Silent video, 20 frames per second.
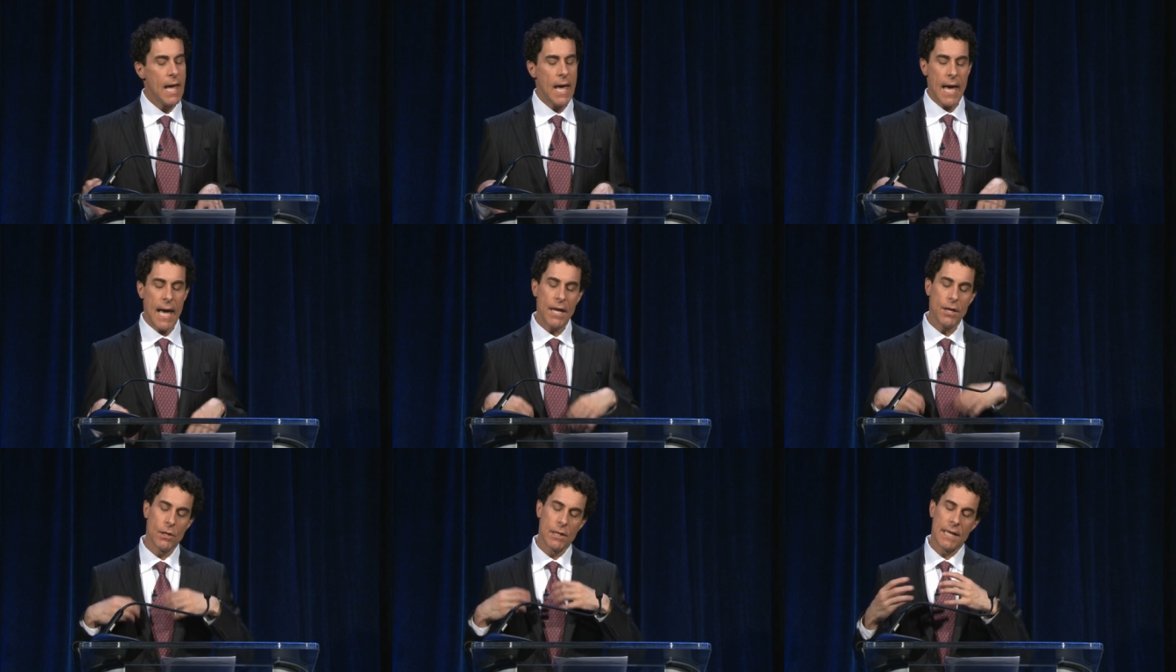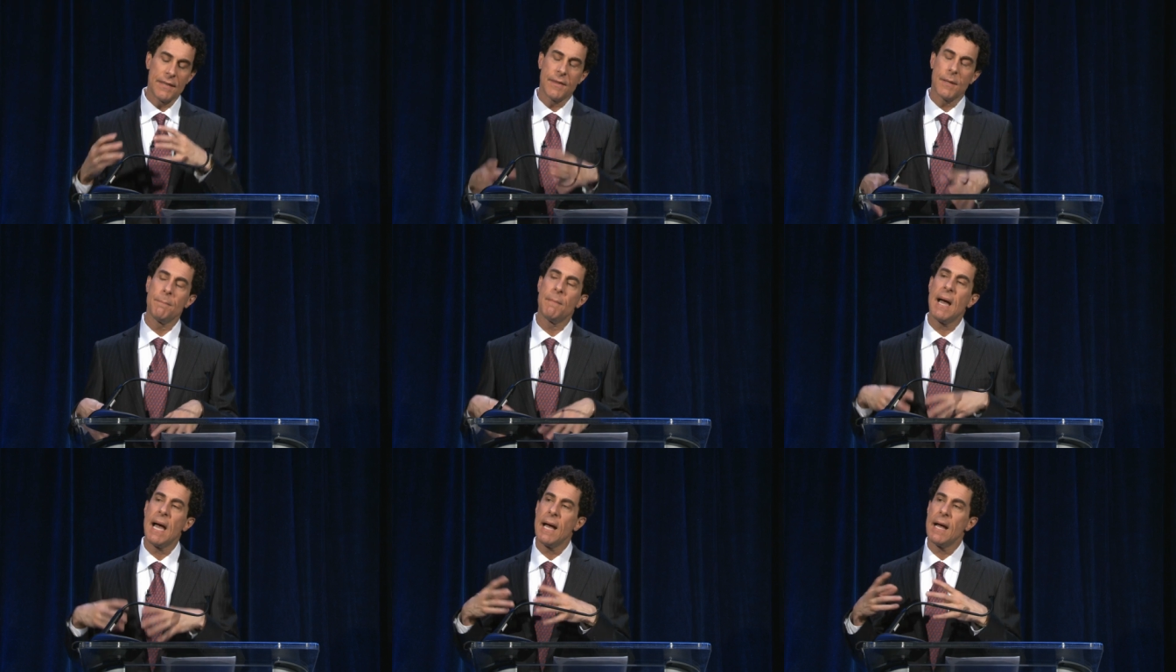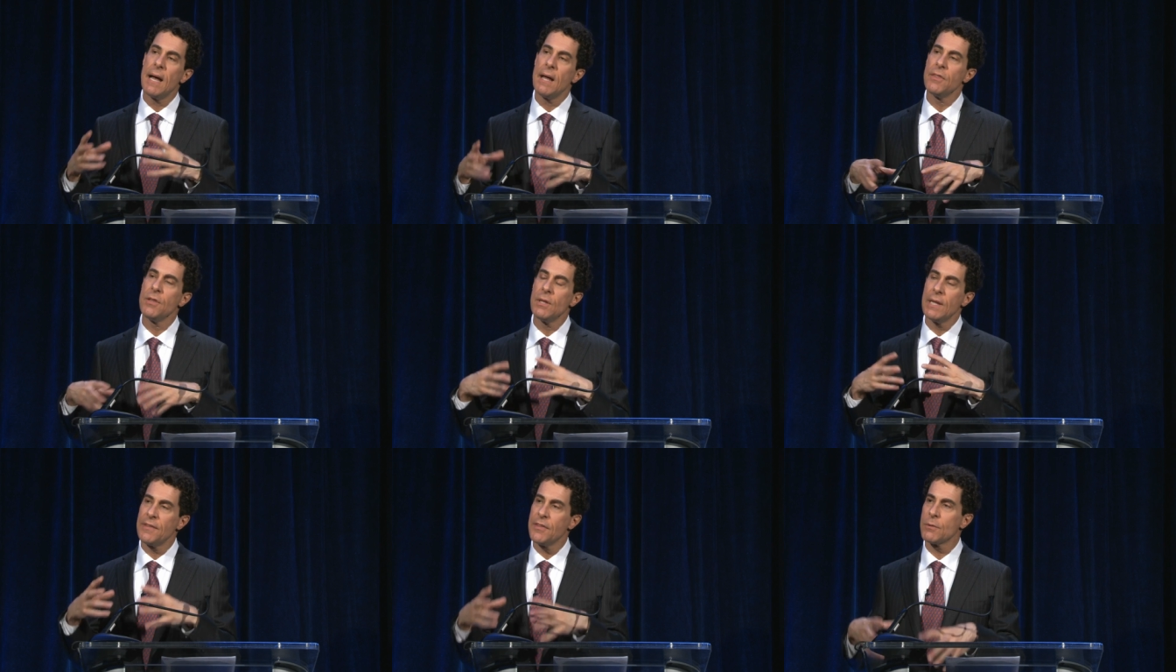And you let
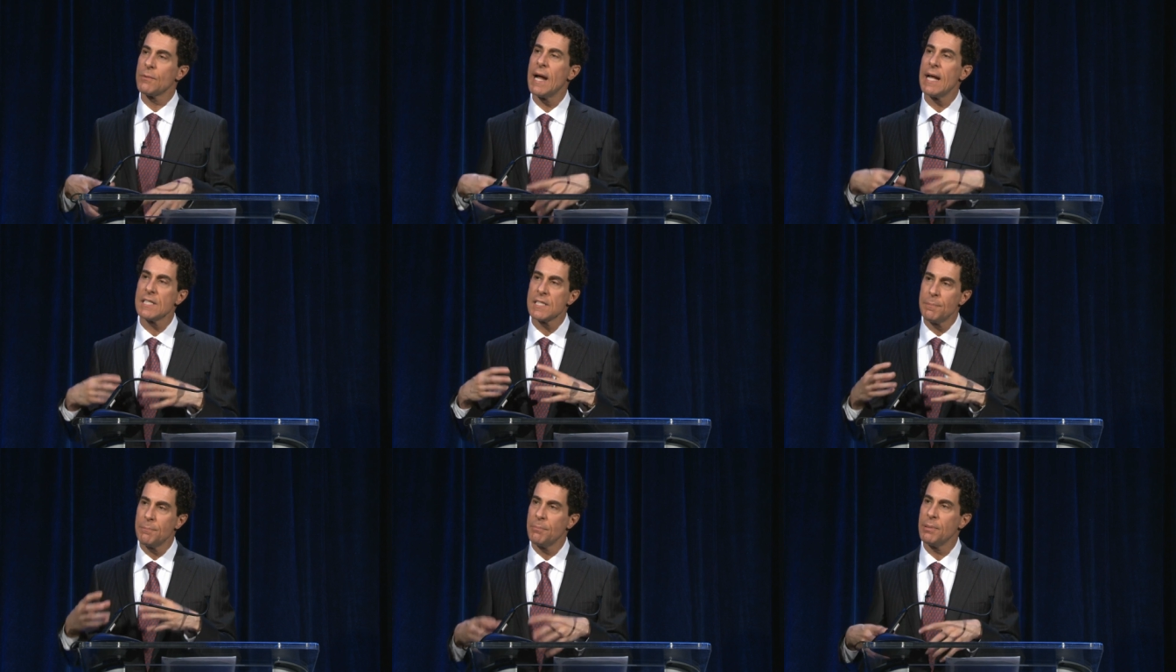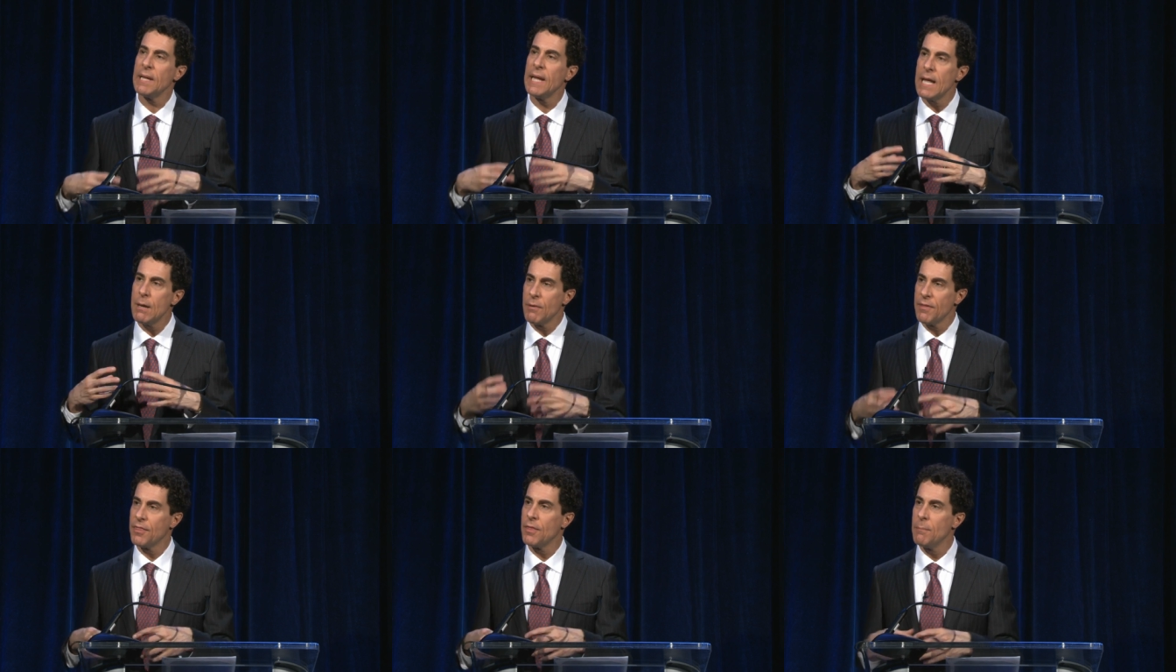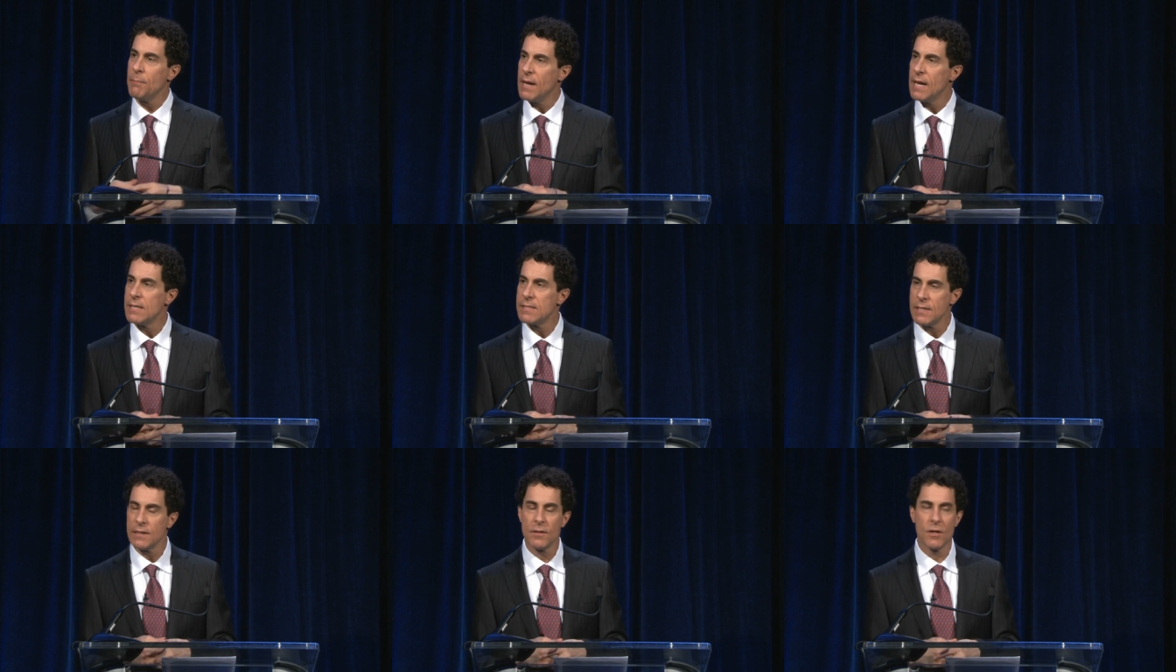the rats play with the
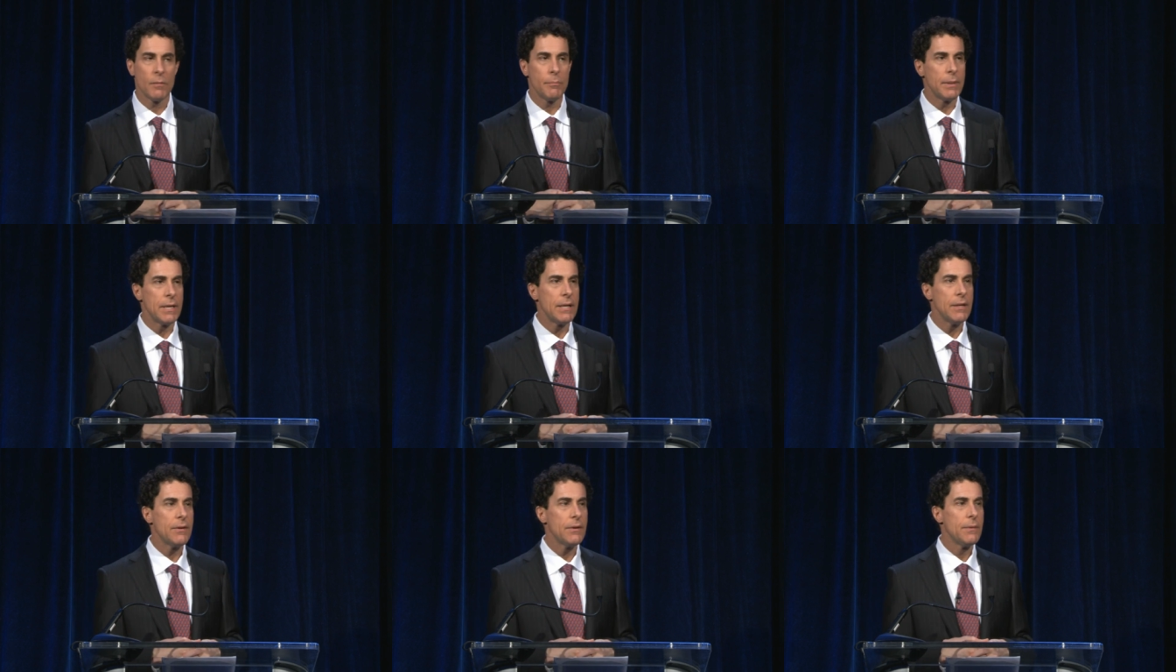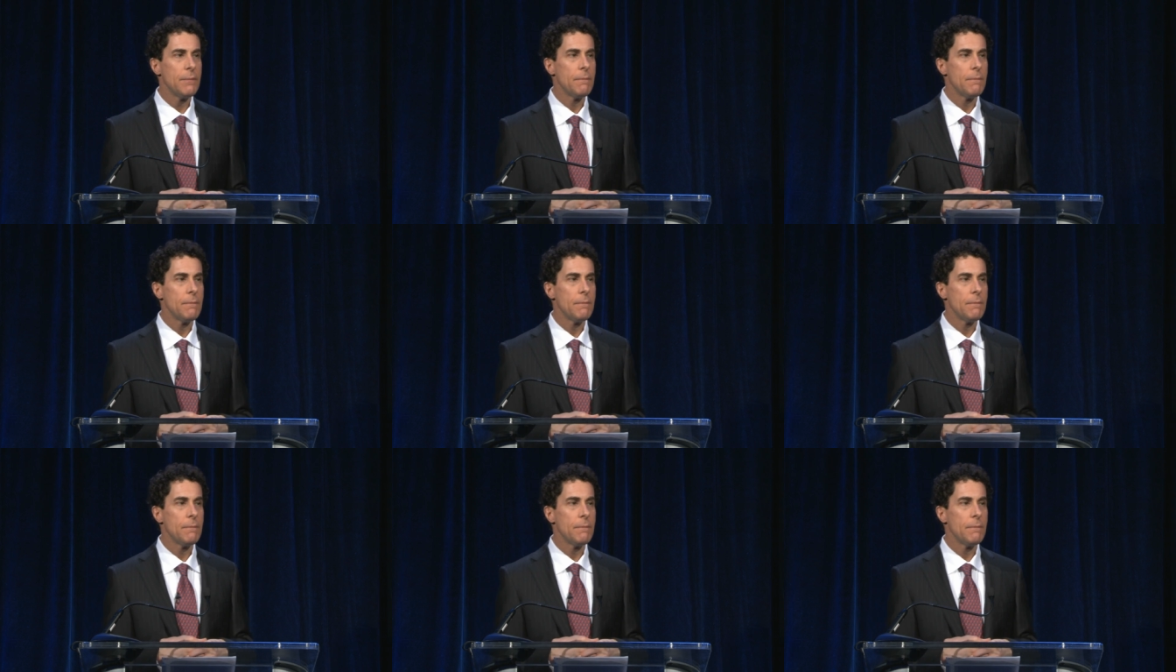maze a little bit.